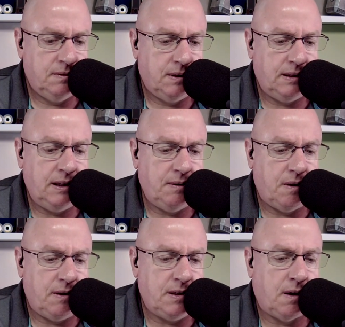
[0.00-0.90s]
I think I
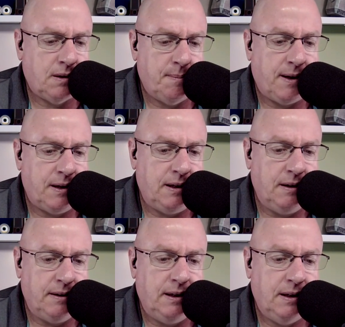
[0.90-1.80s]
already talked about it
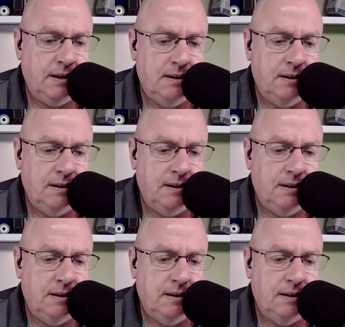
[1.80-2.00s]
here, didn't I?